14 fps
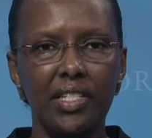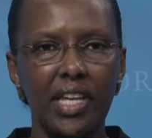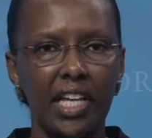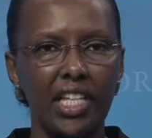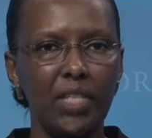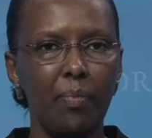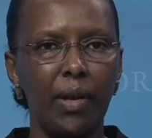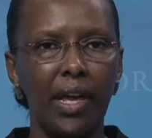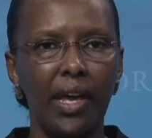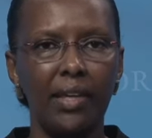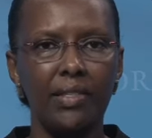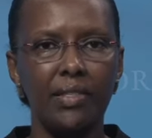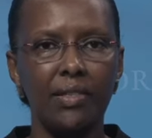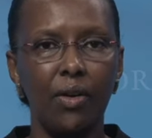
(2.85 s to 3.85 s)
takes
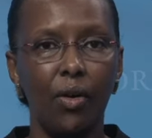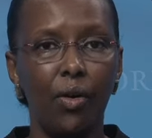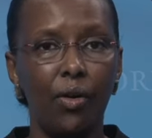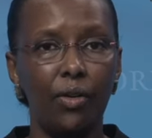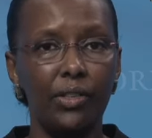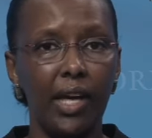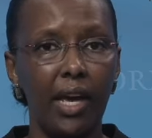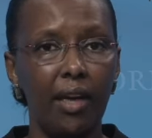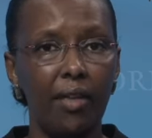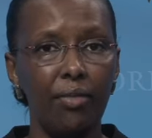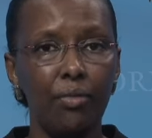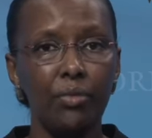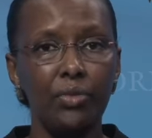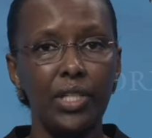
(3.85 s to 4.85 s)
place on
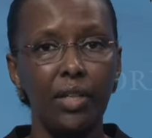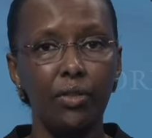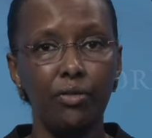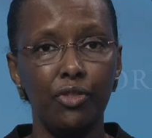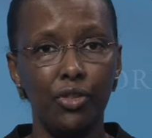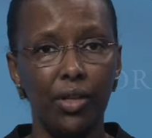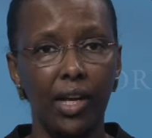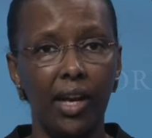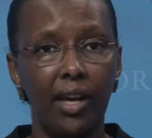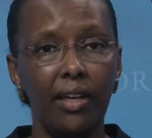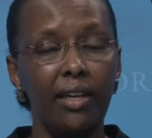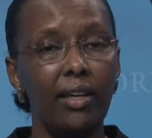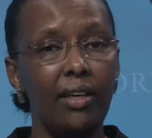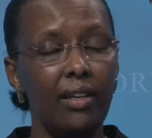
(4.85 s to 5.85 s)
8th to 10th of
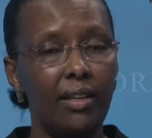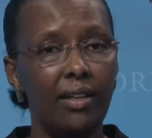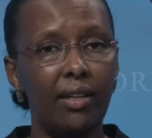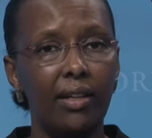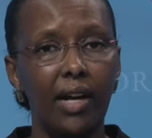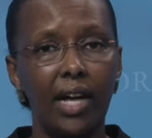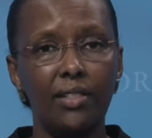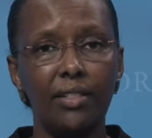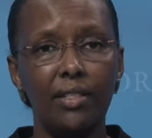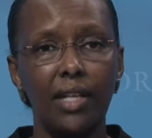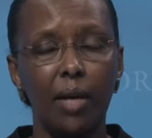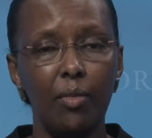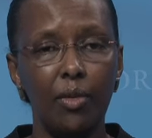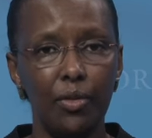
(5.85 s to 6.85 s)
July here at the
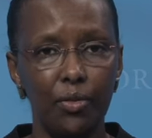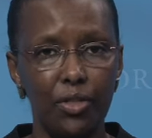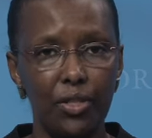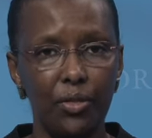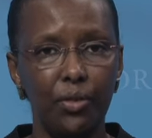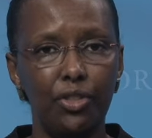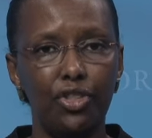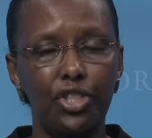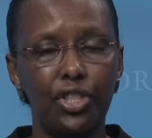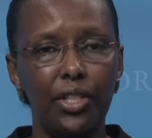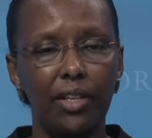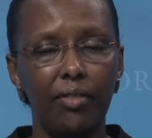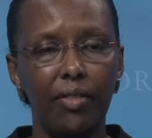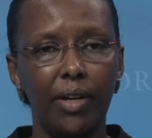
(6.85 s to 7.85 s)
WTO in
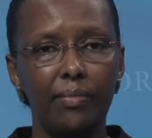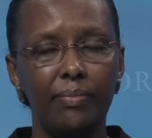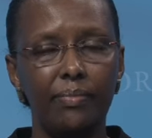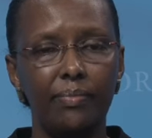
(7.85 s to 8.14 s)
Geneva.